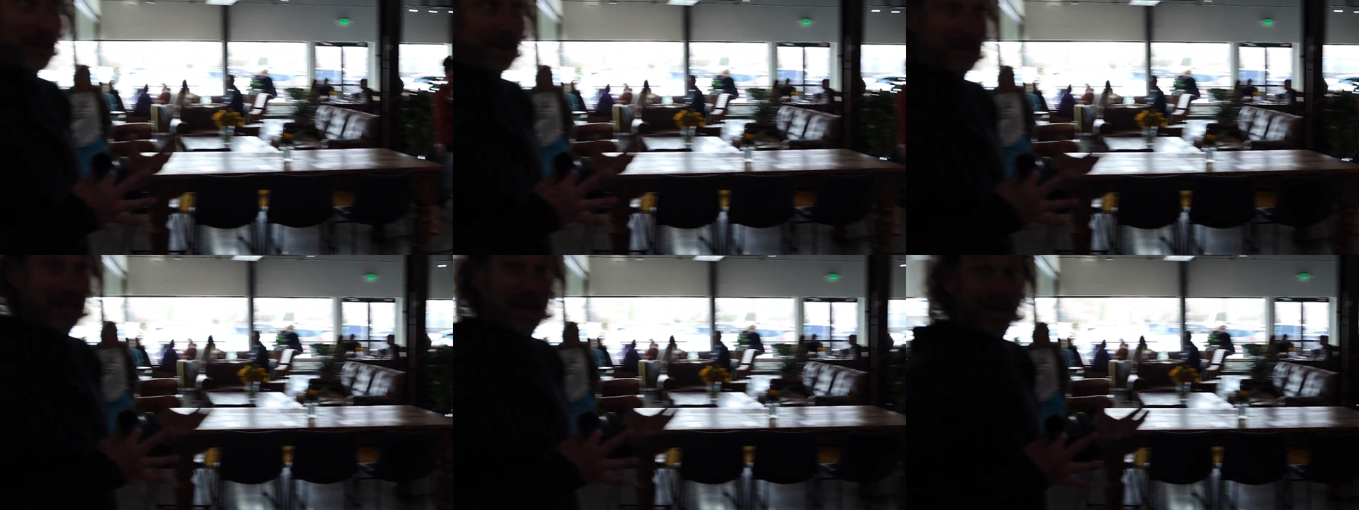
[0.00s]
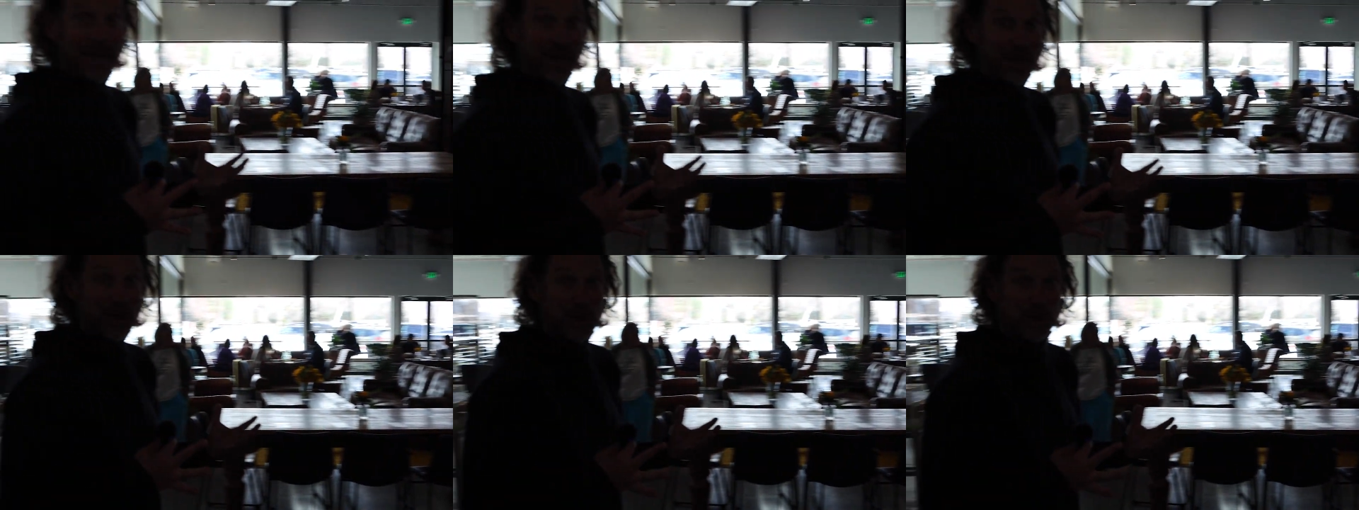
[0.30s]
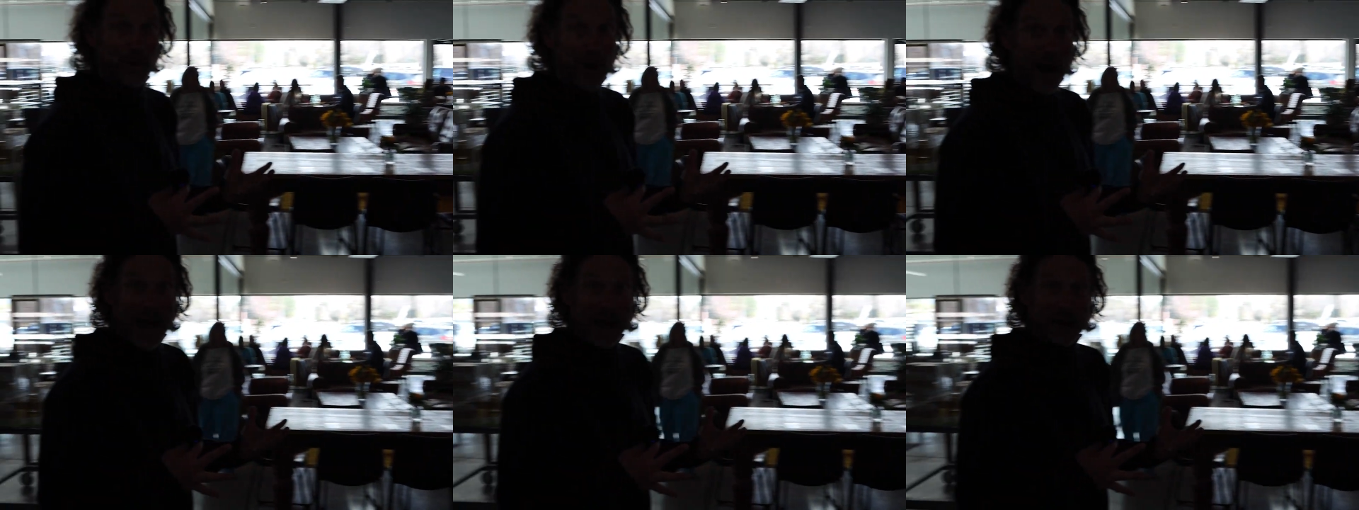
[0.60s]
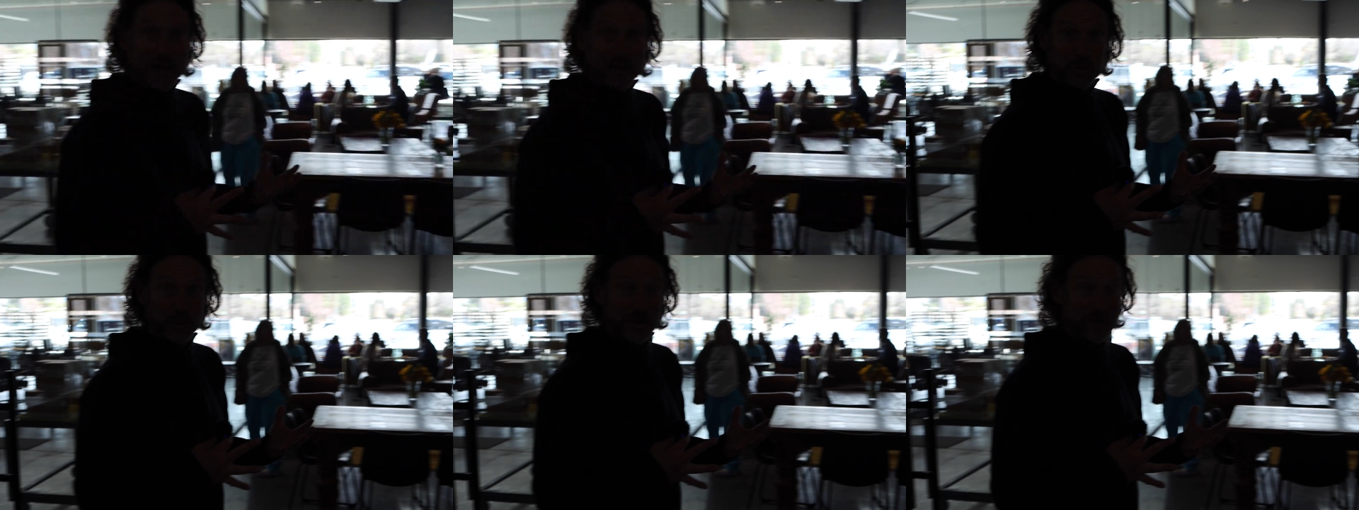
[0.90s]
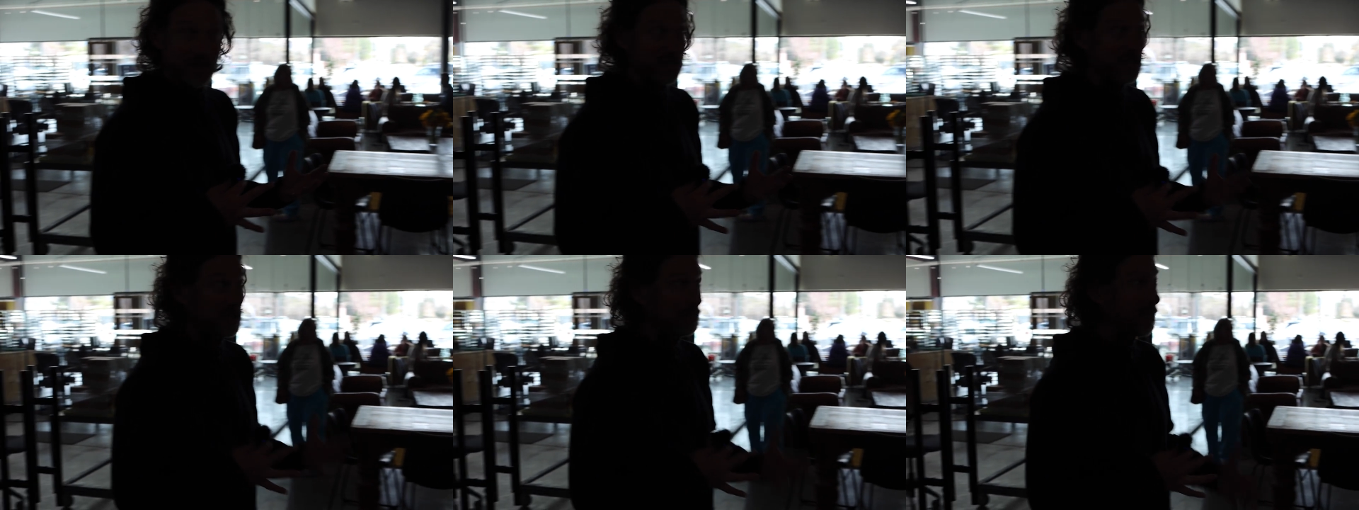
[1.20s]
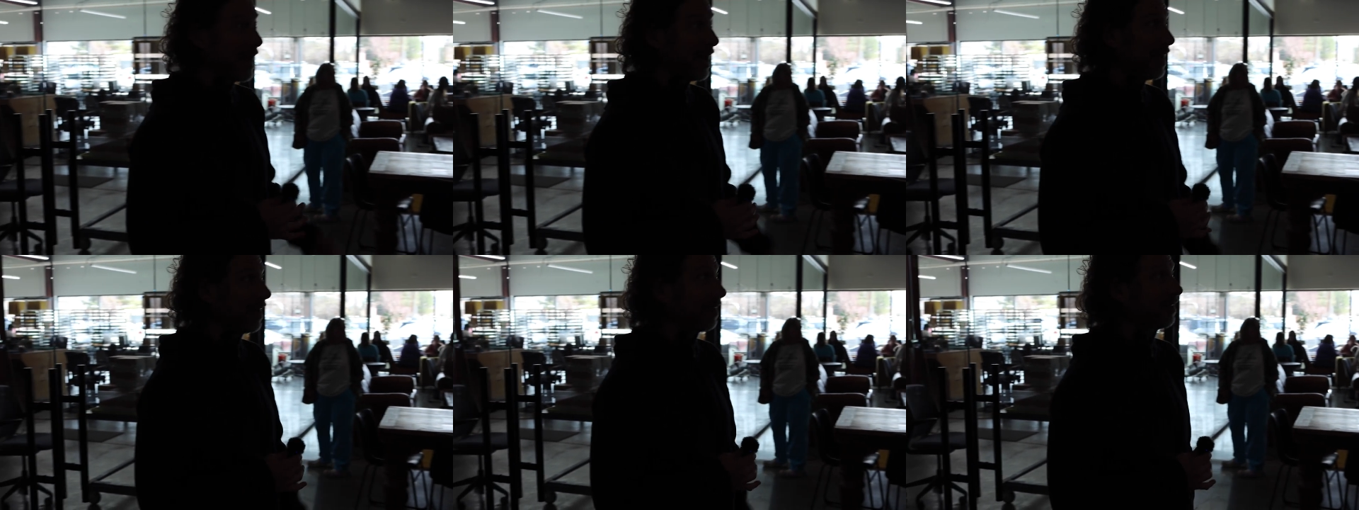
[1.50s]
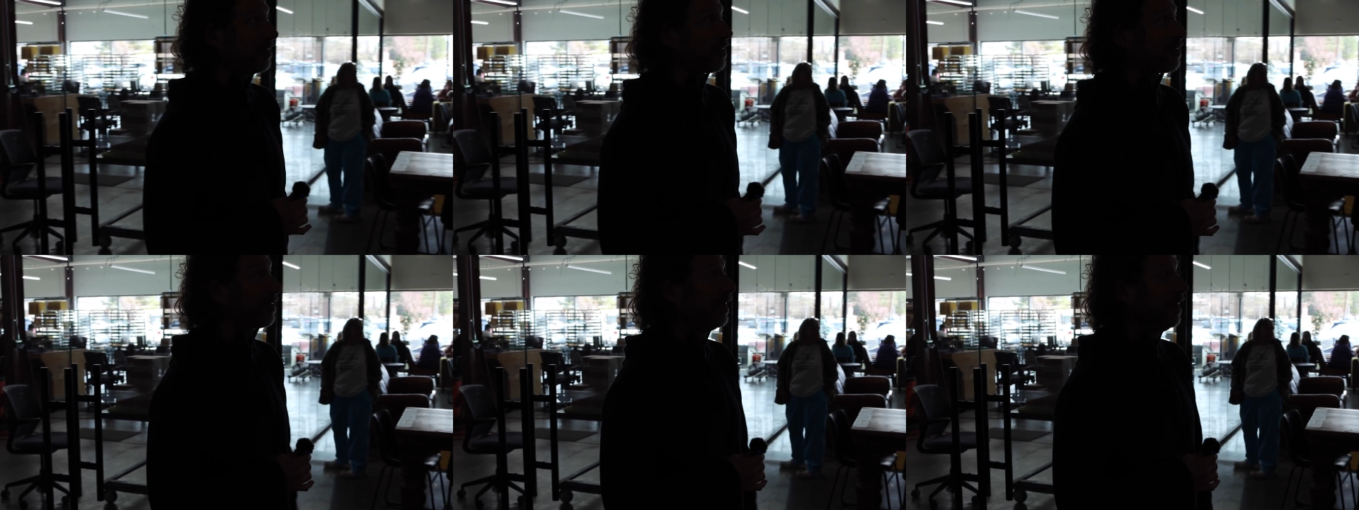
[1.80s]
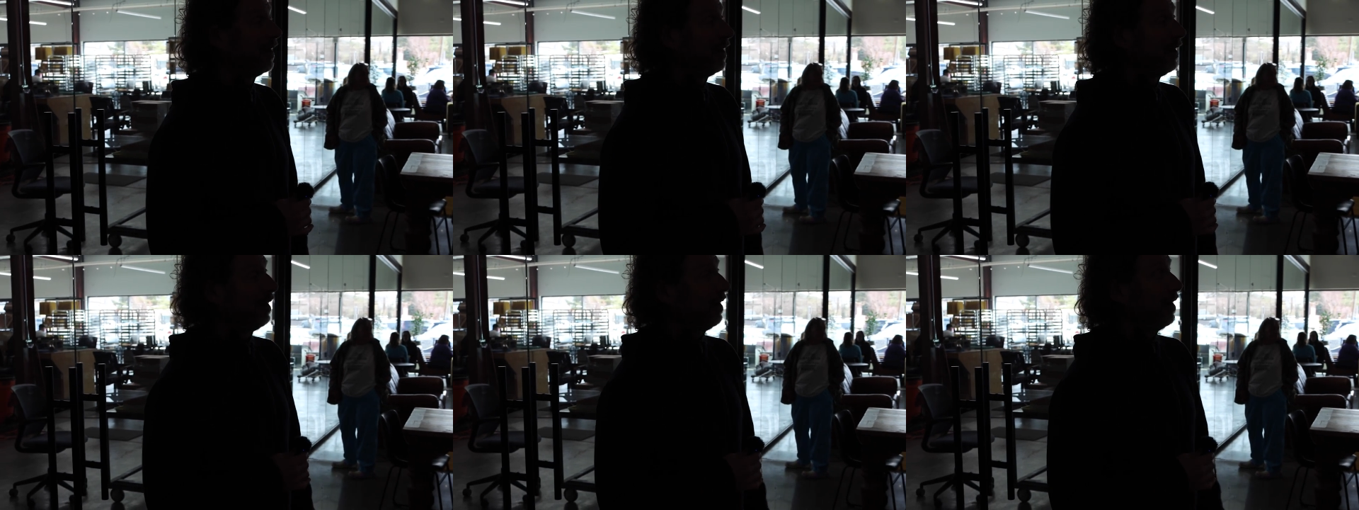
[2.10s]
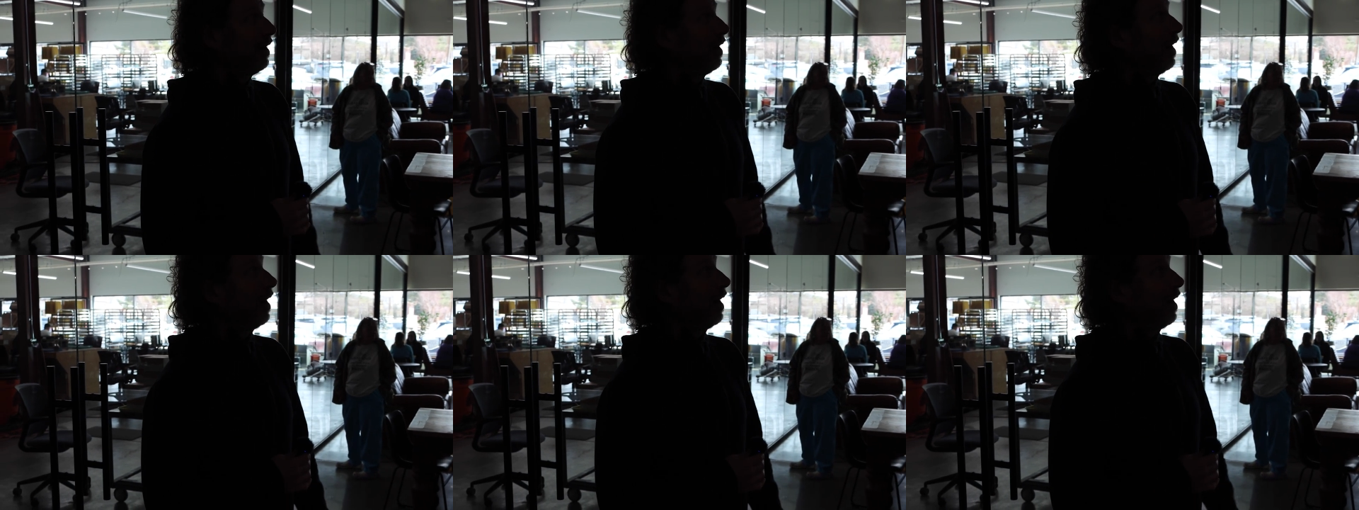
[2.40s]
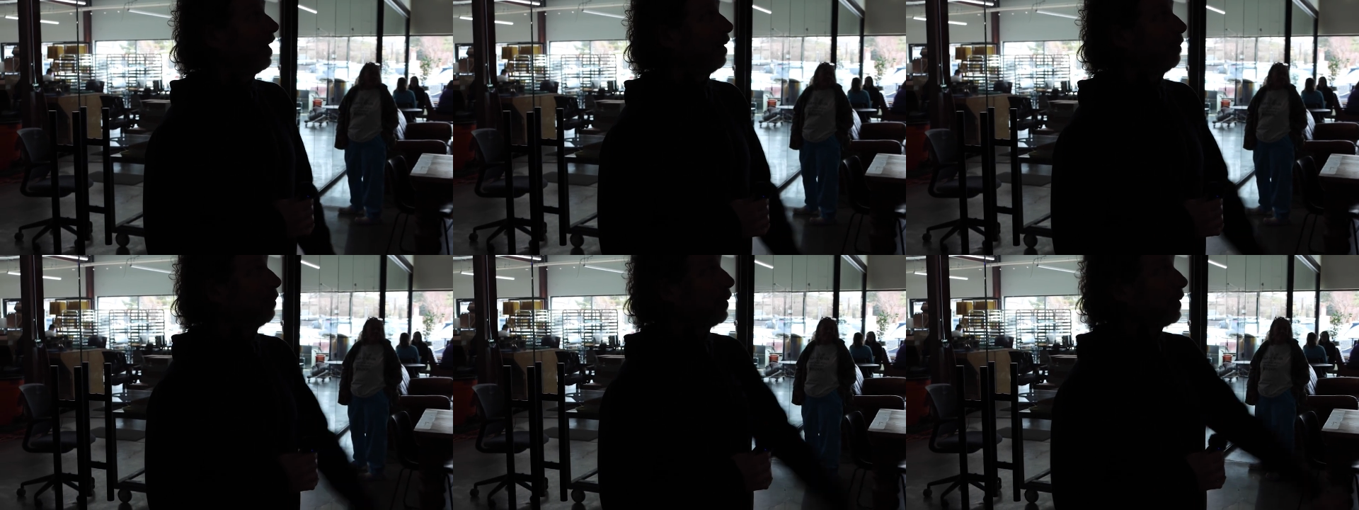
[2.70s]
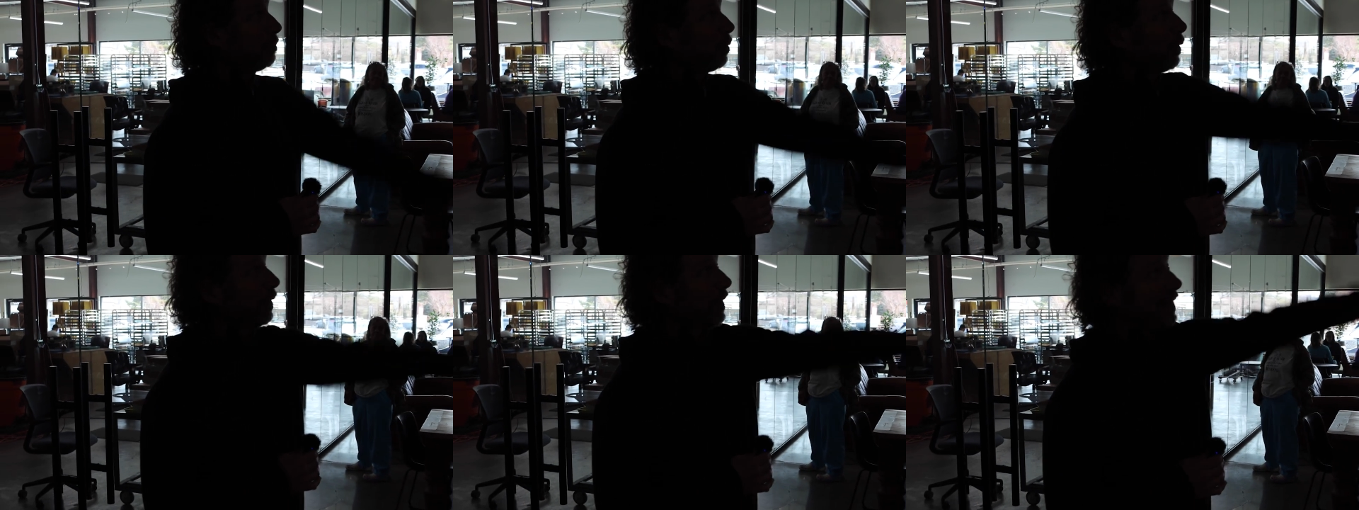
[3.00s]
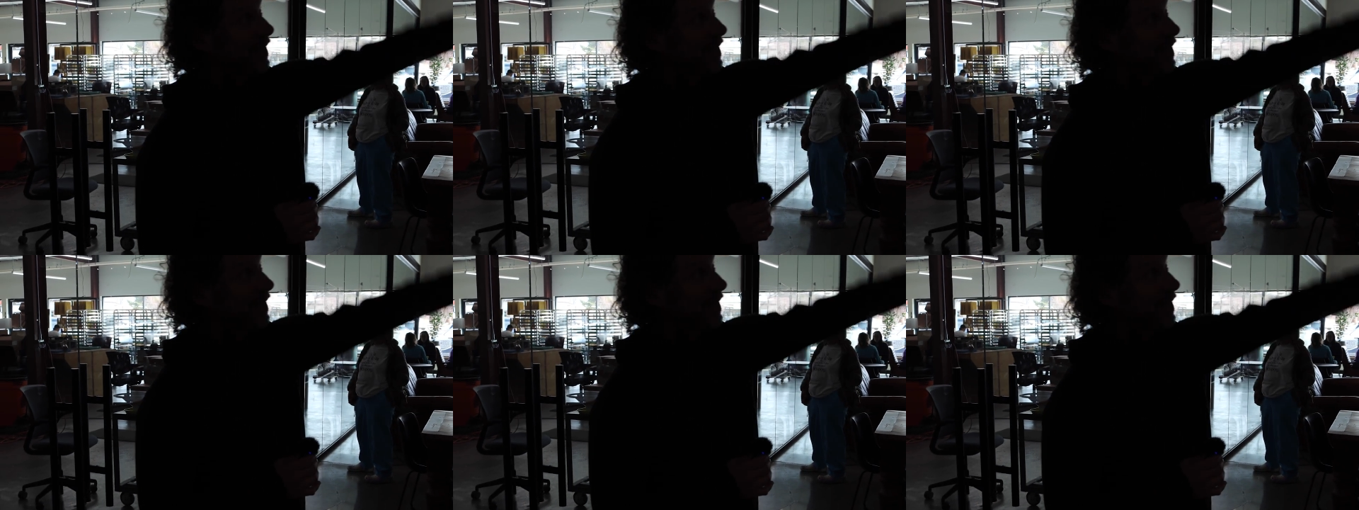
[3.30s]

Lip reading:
(no speaker visible)